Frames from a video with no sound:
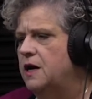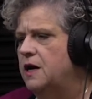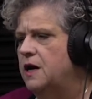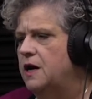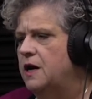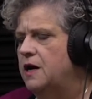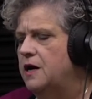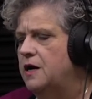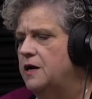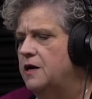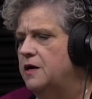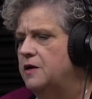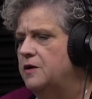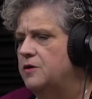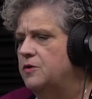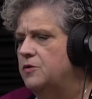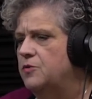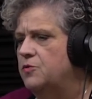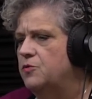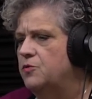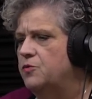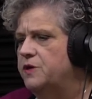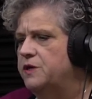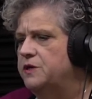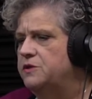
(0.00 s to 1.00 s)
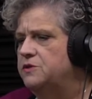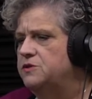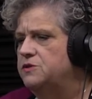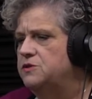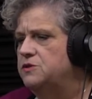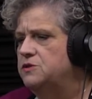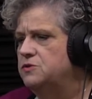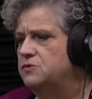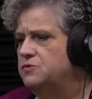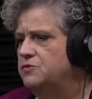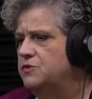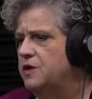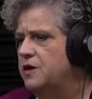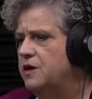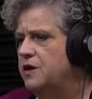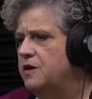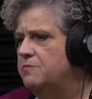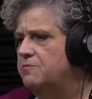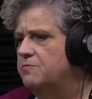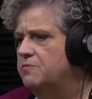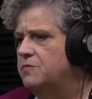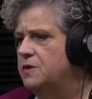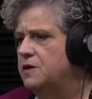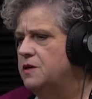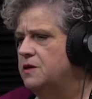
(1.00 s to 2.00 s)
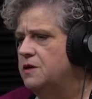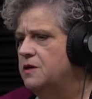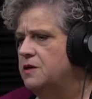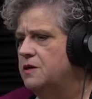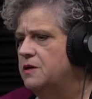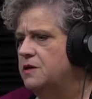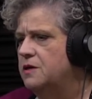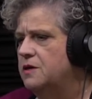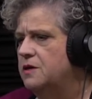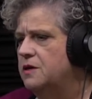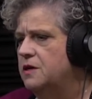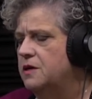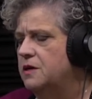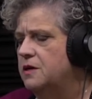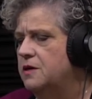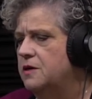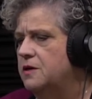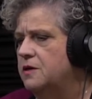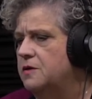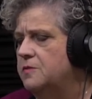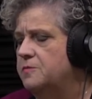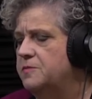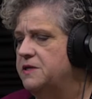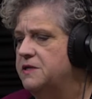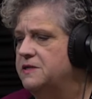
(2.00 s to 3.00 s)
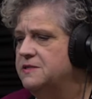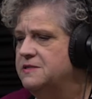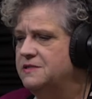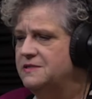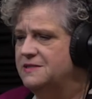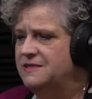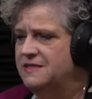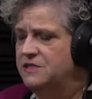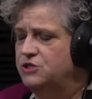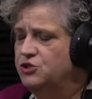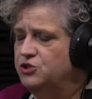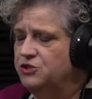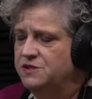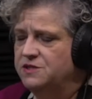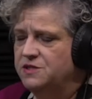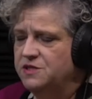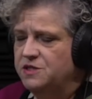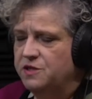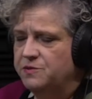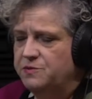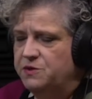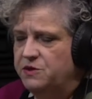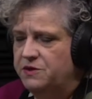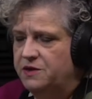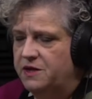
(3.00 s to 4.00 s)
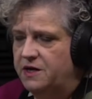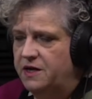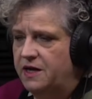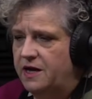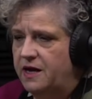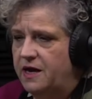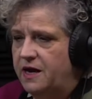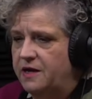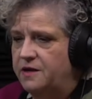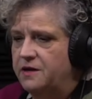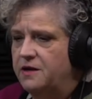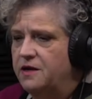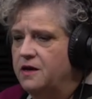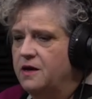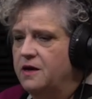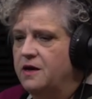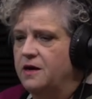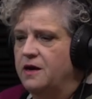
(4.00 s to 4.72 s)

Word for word: uh, we do them uh, because the teachers in community ed